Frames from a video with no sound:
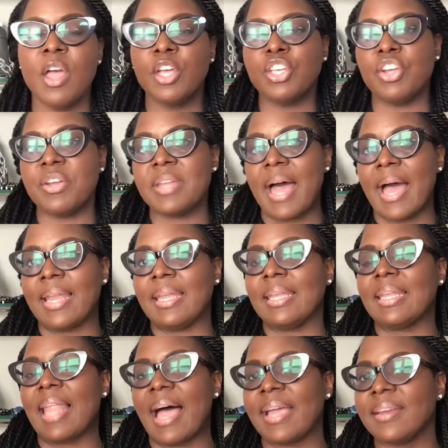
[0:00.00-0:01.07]
You're not
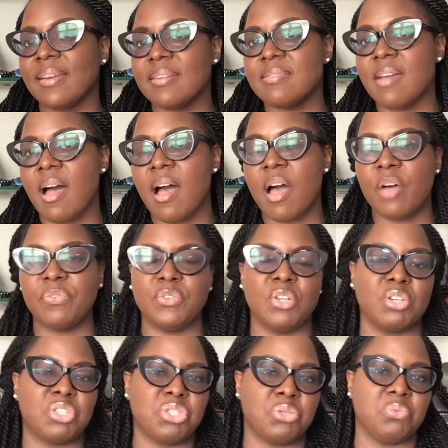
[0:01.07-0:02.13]
light enough.
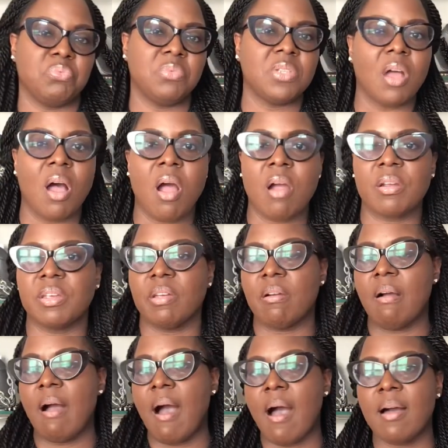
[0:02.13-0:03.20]
You're too dark. You're
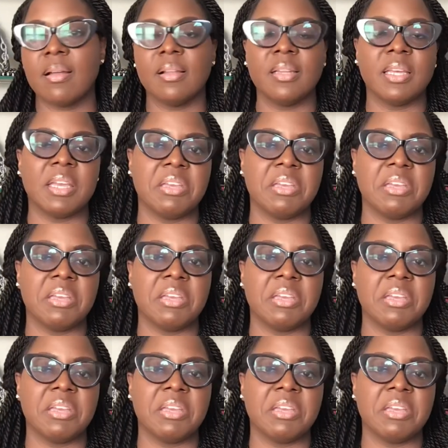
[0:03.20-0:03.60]
ugly.